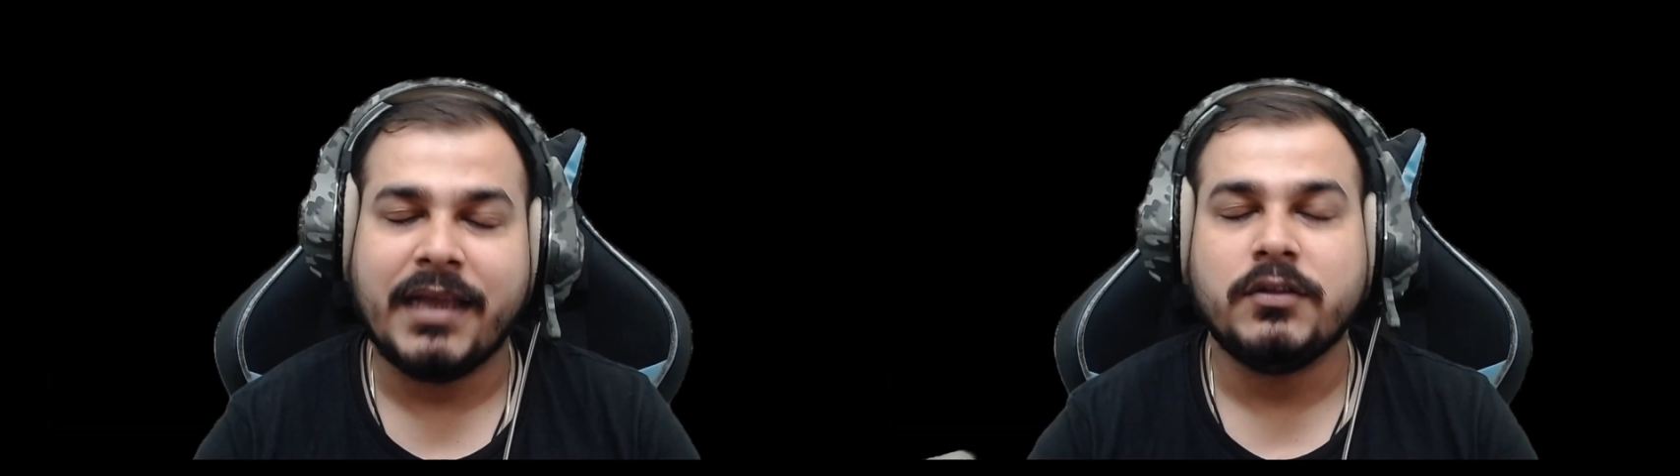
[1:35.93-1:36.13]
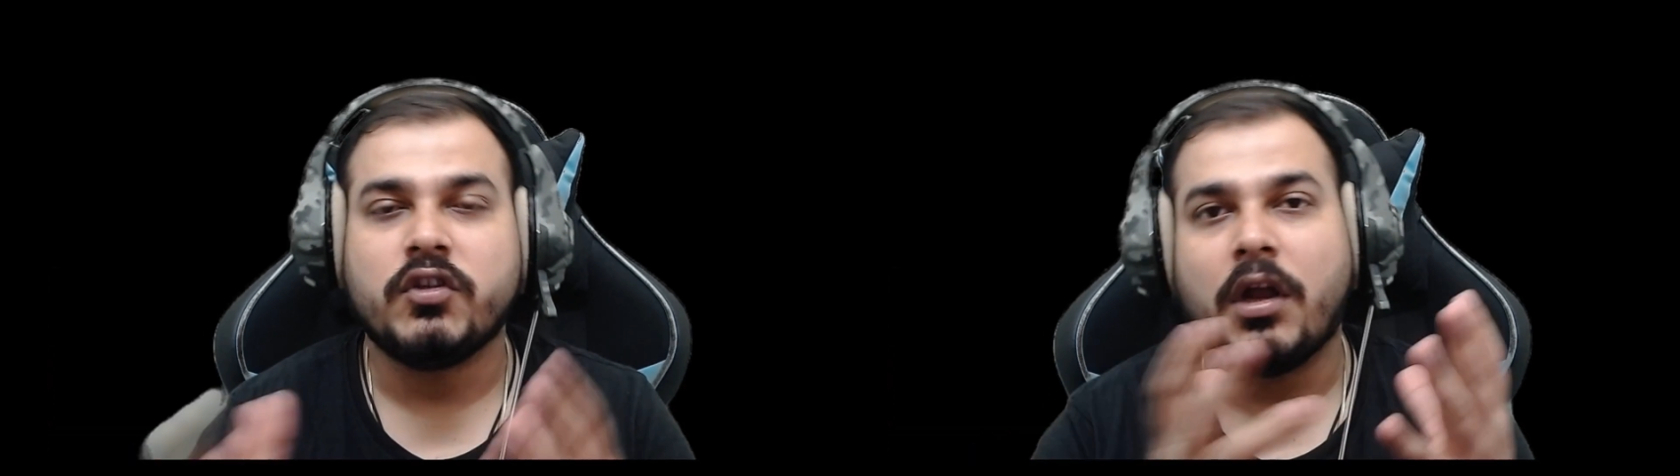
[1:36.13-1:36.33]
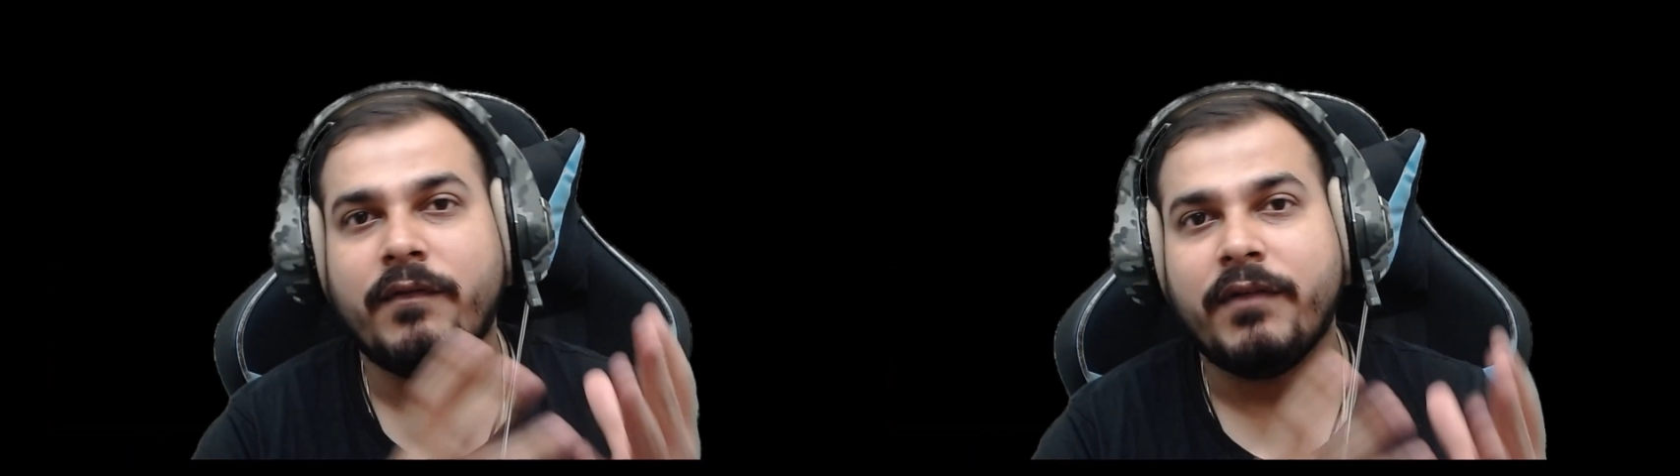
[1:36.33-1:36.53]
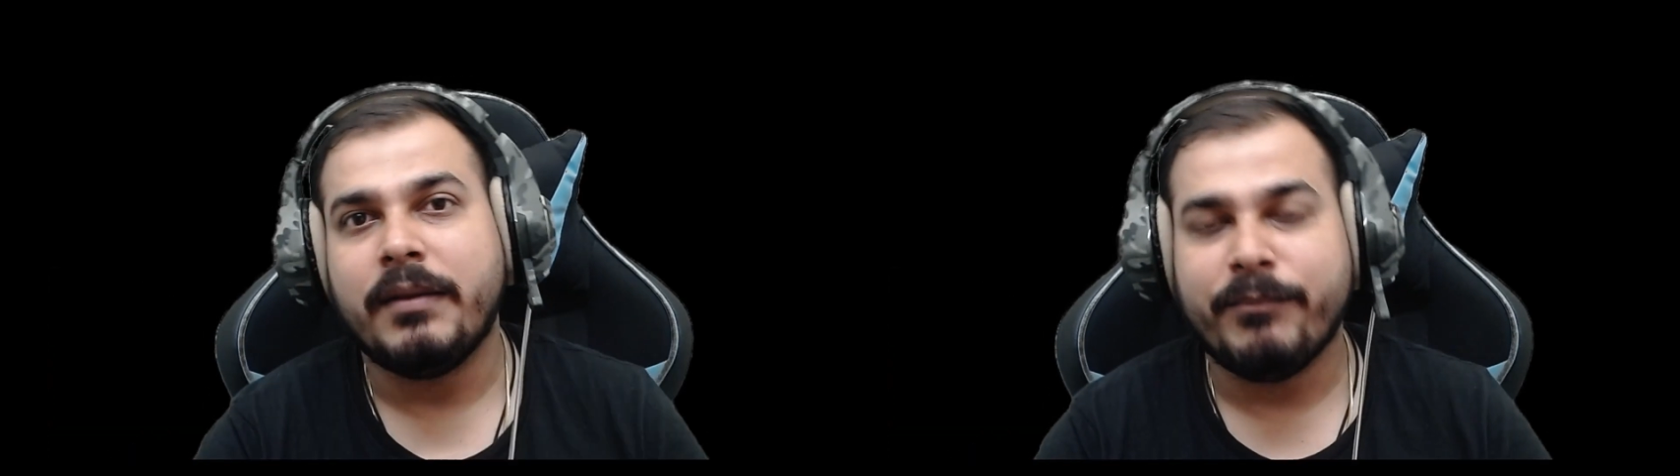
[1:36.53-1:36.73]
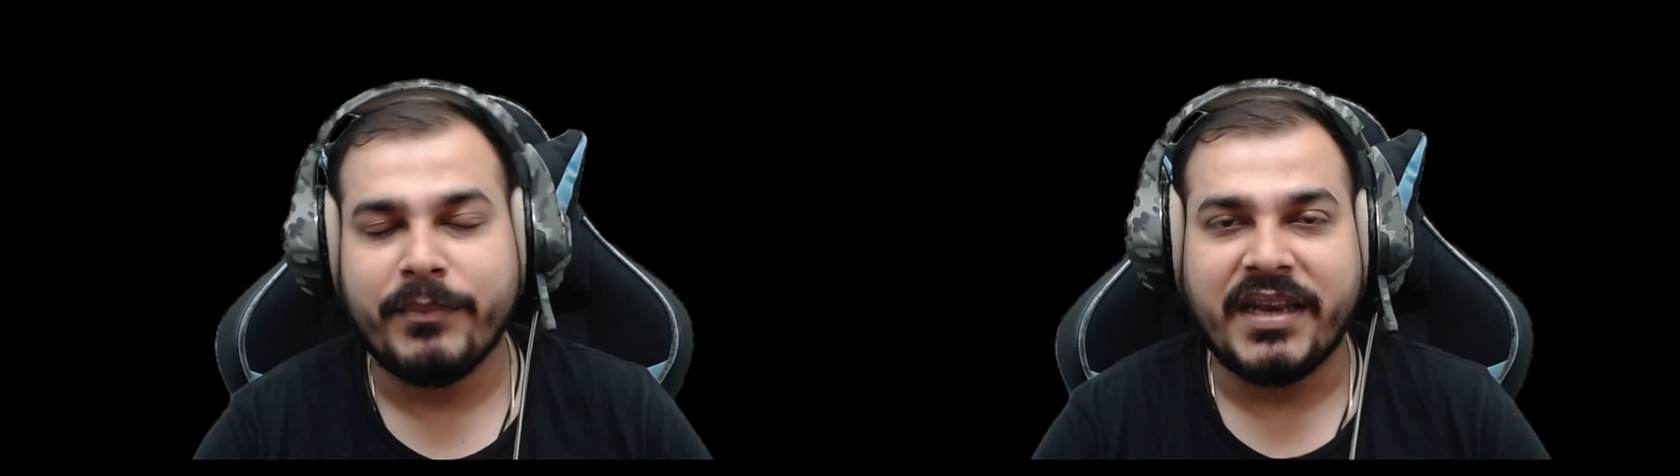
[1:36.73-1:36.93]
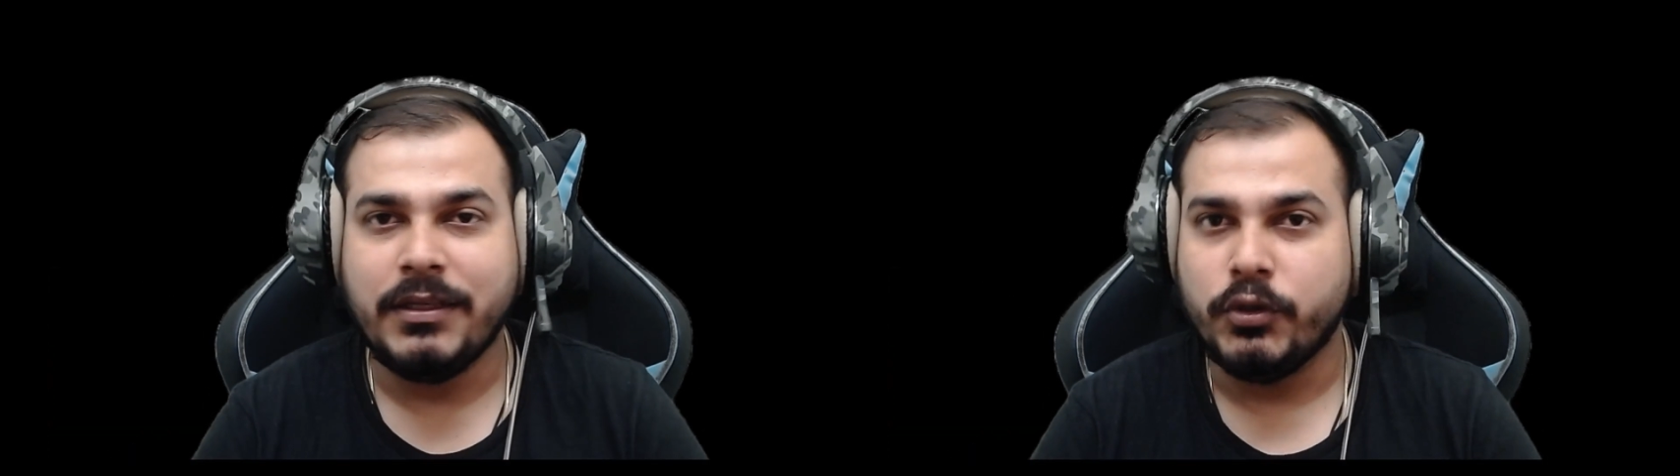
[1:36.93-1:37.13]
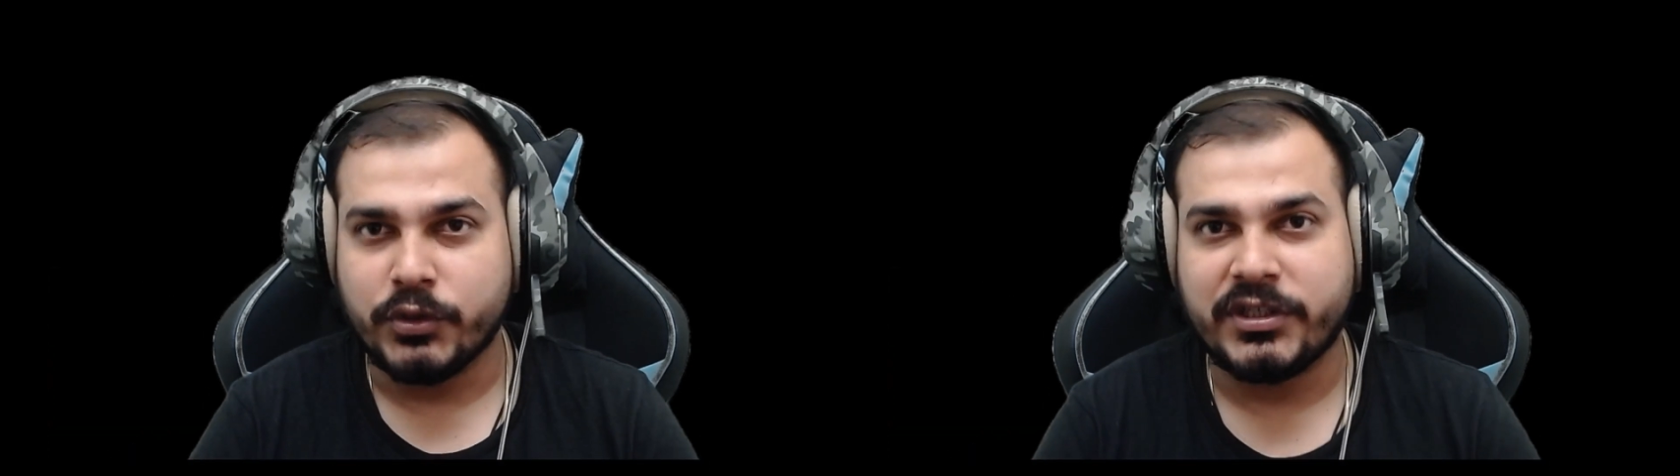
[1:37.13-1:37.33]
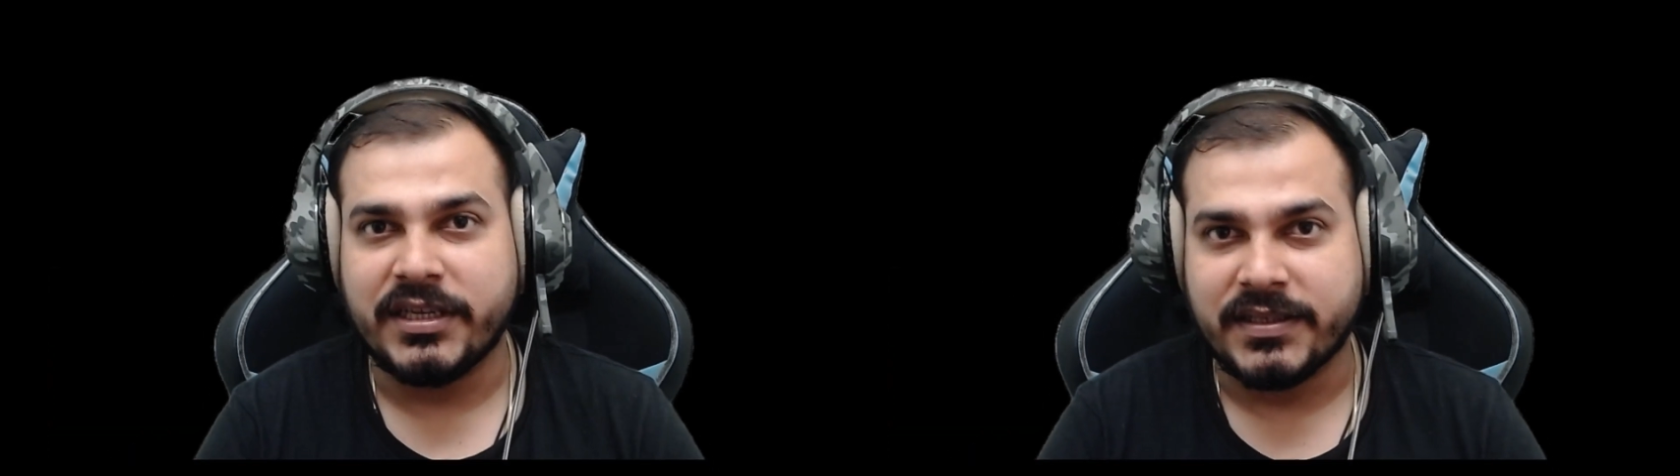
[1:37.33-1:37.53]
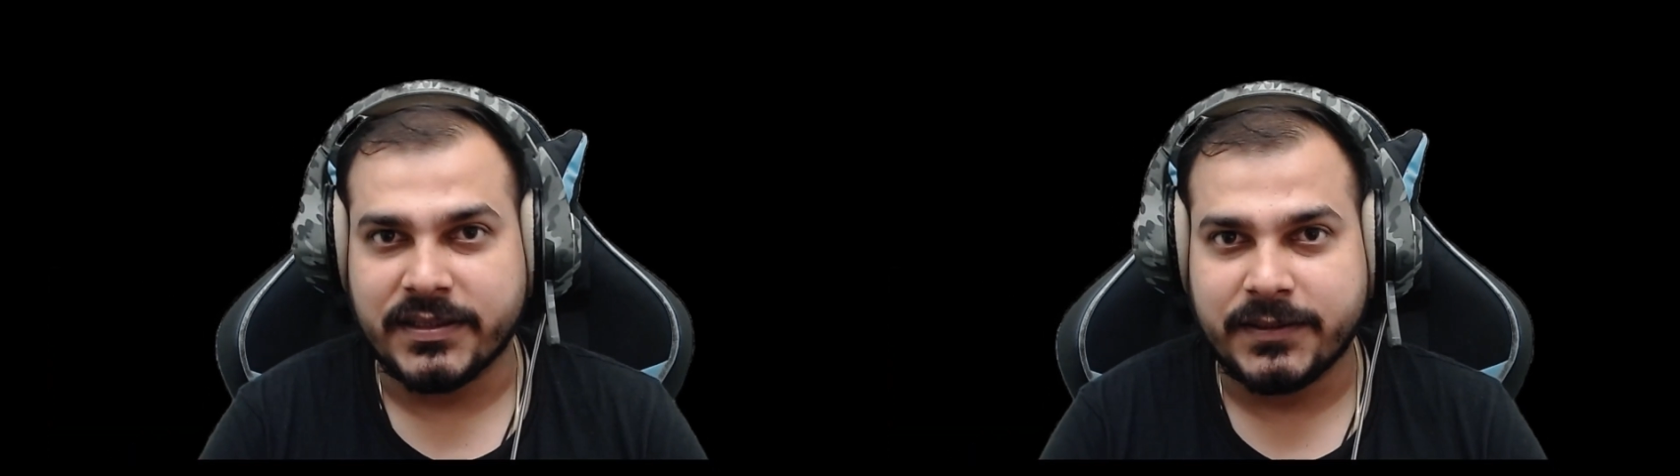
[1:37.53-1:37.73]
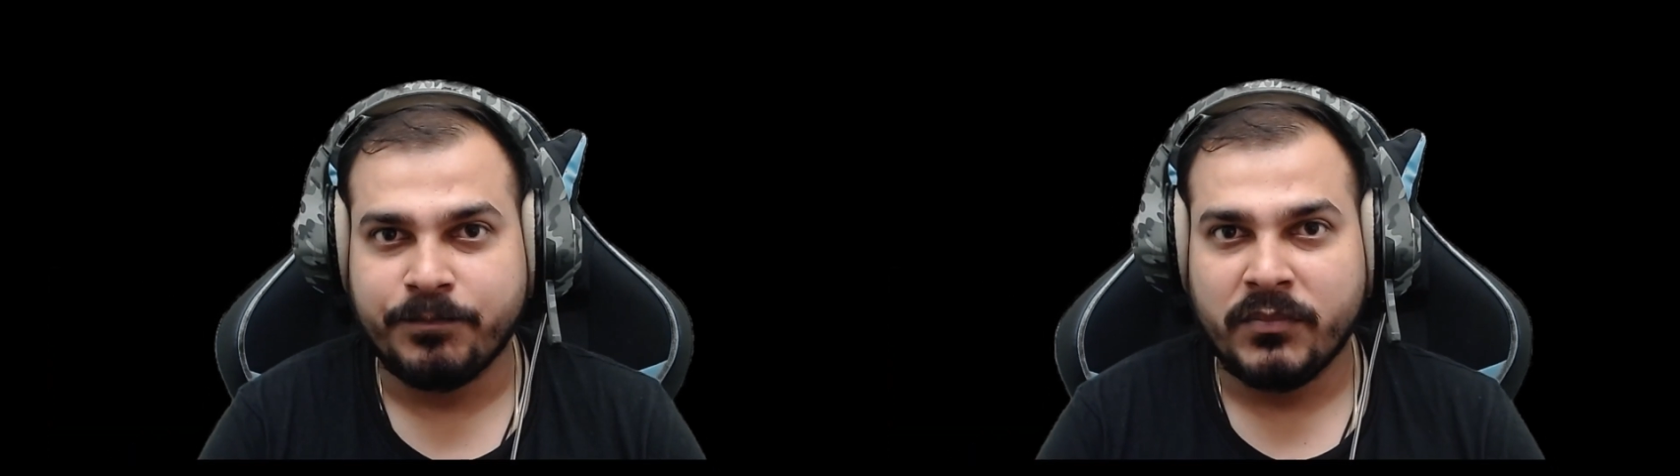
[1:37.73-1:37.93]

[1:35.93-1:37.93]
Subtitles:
in solving many use cases.